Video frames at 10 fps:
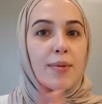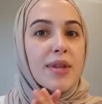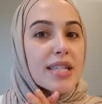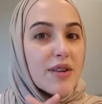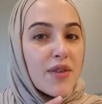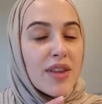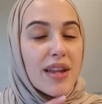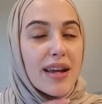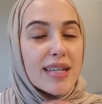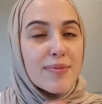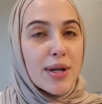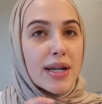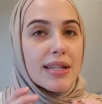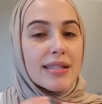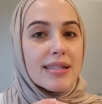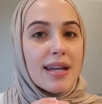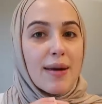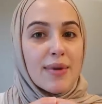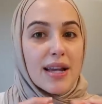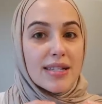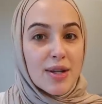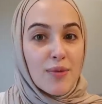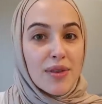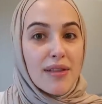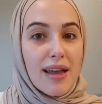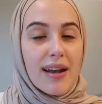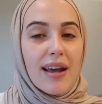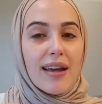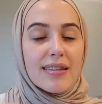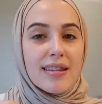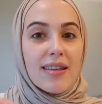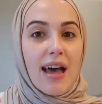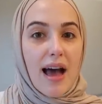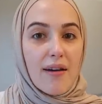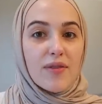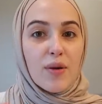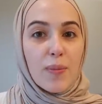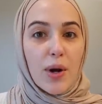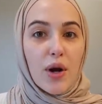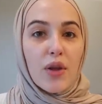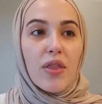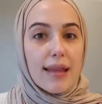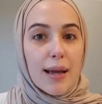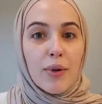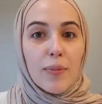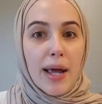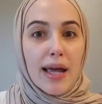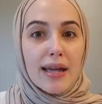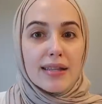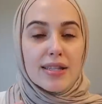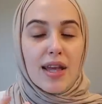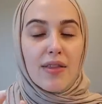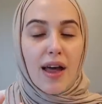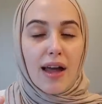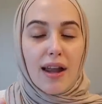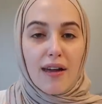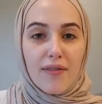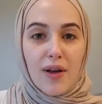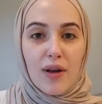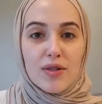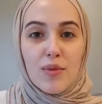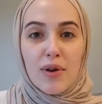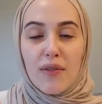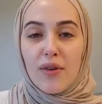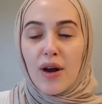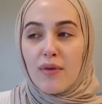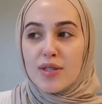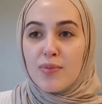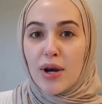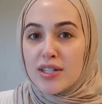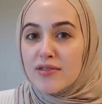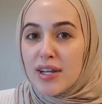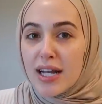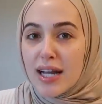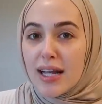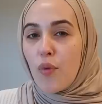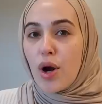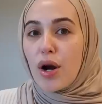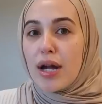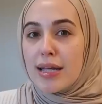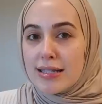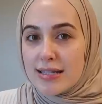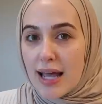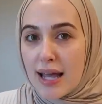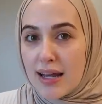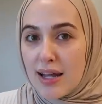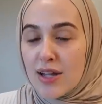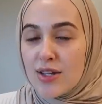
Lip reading: Something different that I experienced this time that I didn't with Elena is that after birth, labor pains that I felt whenever I was breastfeeding were insane.